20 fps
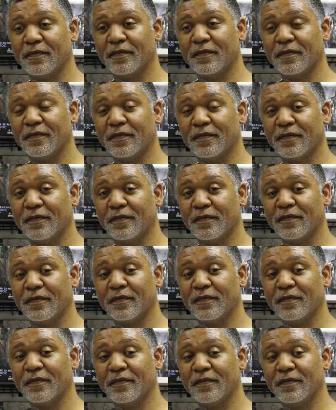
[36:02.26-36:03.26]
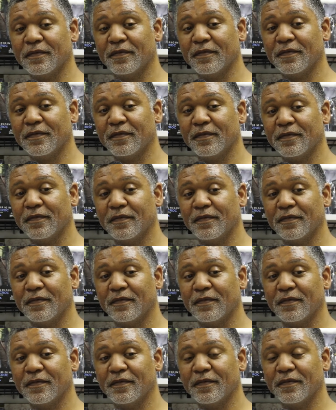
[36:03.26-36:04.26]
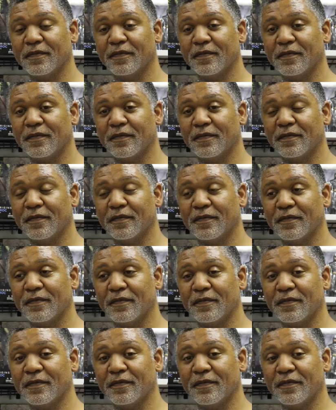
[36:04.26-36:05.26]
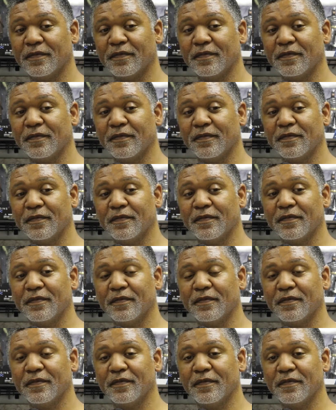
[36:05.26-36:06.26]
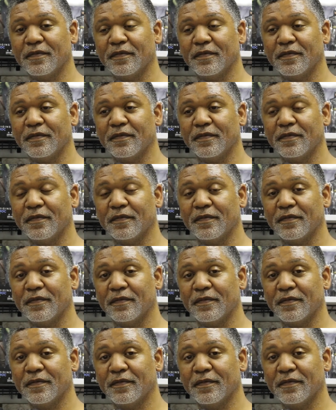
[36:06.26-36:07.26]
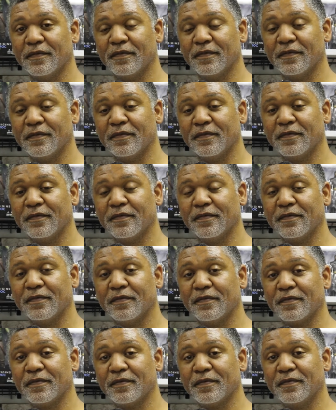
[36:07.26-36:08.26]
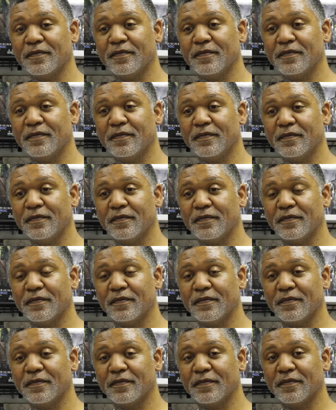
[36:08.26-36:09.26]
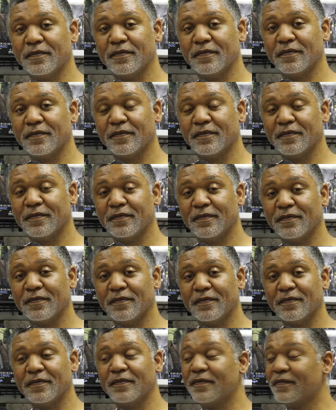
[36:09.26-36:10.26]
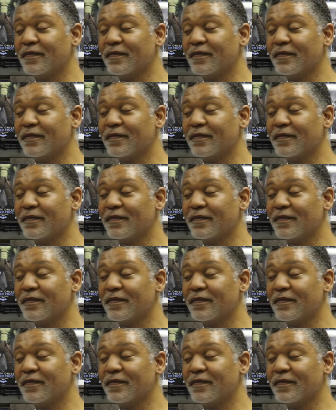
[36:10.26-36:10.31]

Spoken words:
(not speaking)